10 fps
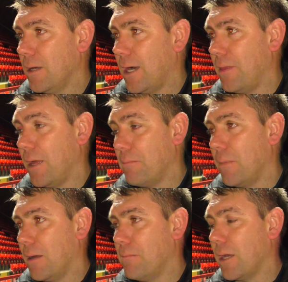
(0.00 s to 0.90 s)

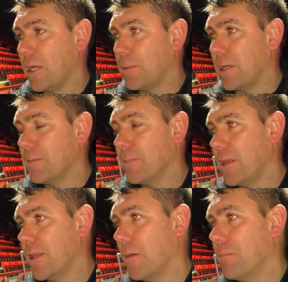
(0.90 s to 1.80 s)
And maybe
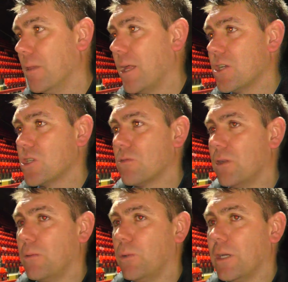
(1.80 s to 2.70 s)
in them last
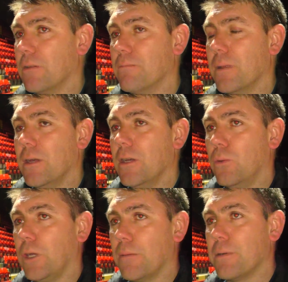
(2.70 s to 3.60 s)
3 we can
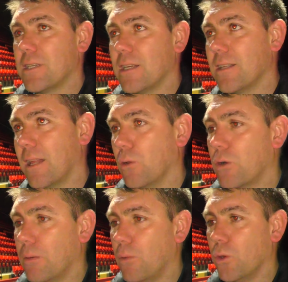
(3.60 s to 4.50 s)
potentially then
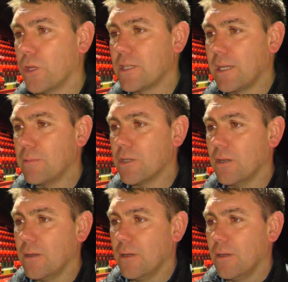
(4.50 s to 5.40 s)
look at what other teams are
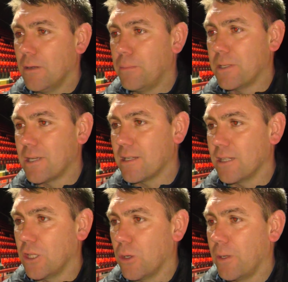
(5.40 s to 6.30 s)

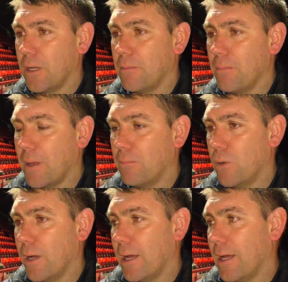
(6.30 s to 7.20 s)
potentially doing and
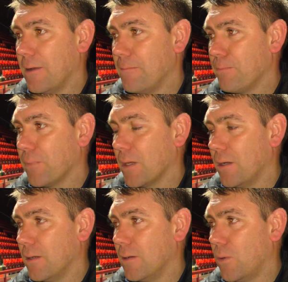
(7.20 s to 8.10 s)
where
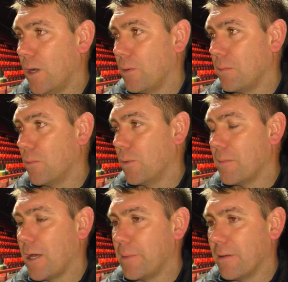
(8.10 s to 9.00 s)
where we
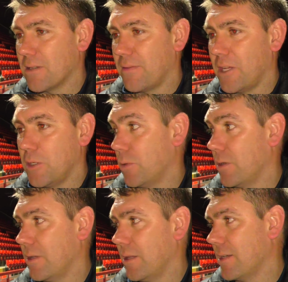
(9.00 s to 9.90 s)
may be able to finish, but
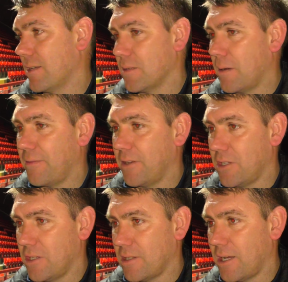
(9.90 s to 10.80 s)
like I say, it's about
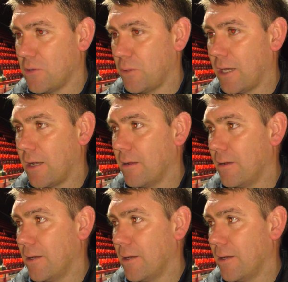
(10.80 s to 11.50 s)
finishing as high as we can,